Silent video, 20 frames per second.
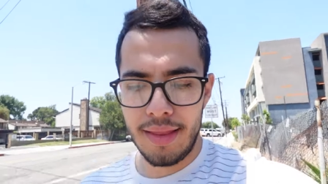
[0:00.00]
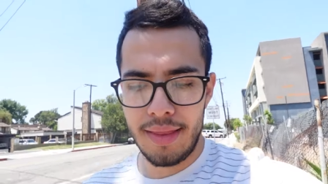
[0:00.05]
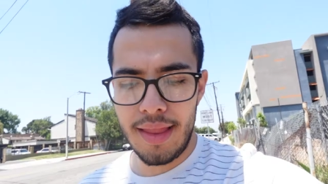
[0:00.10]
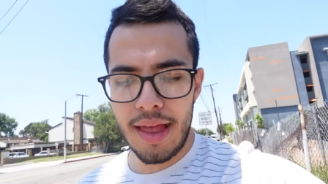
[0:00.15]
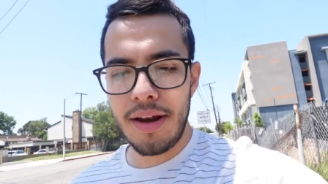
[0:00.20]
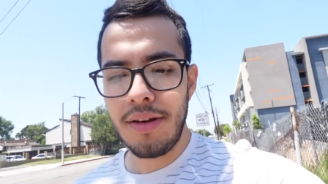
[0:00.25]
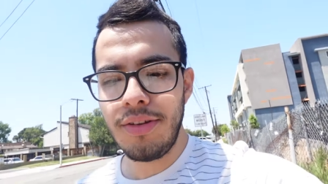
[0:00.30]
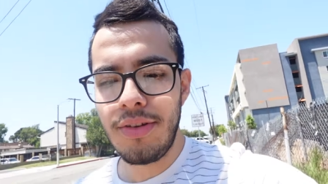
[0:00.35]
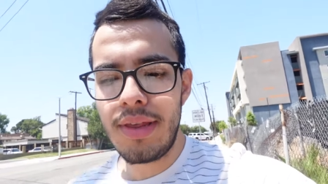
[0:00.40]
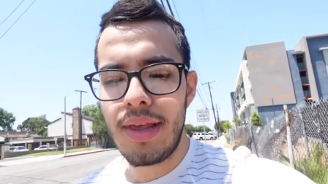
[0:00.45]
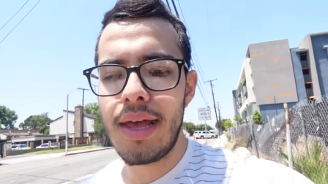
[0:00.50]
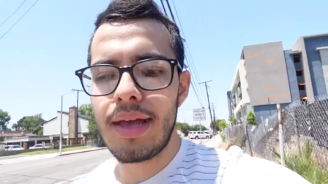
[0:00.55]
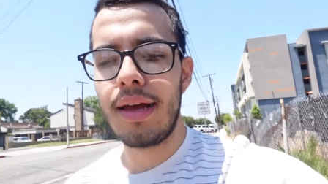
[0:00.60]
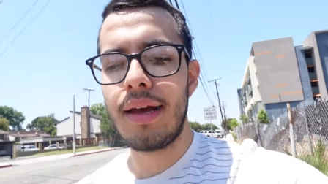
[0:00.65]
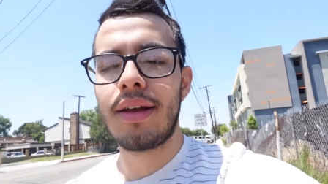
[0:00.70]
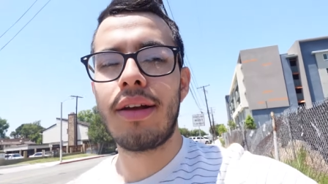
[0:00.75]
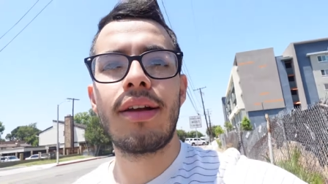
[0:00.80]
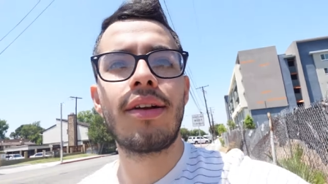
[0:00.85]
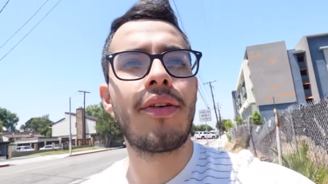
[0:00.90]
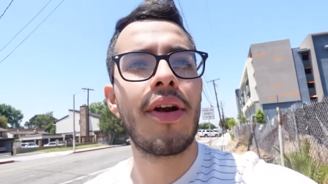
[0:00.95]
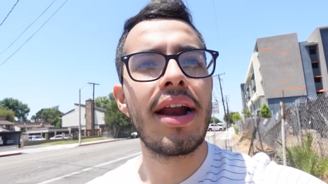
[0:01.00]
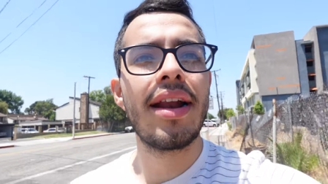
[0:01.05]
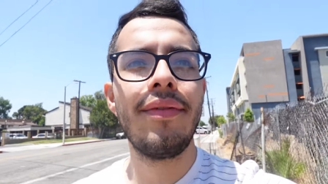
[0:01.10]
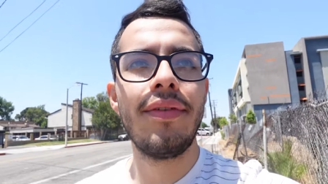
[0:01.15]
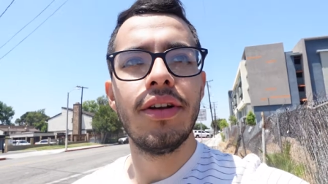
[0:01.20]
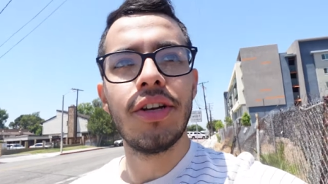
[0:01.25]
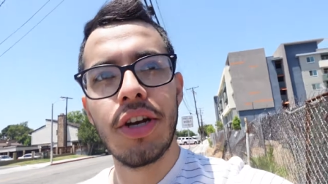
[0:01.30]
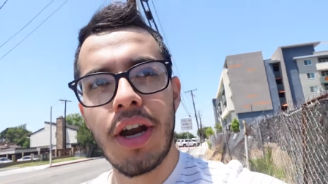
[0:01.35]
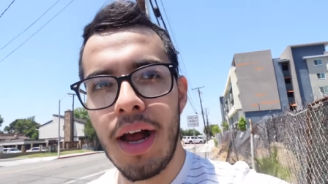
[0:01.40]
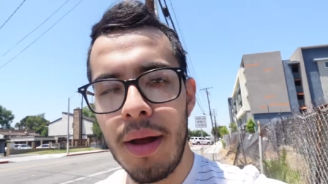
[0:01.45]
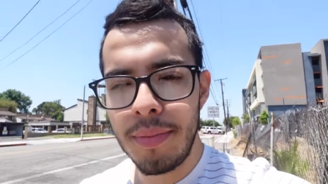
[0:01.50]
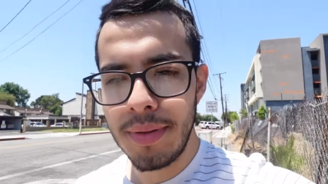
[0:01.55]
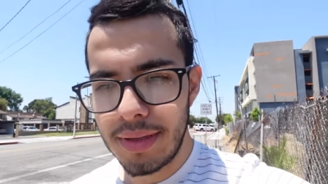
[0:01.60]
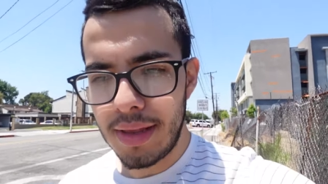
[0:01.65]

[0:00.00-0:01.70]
They don't do that great of a job.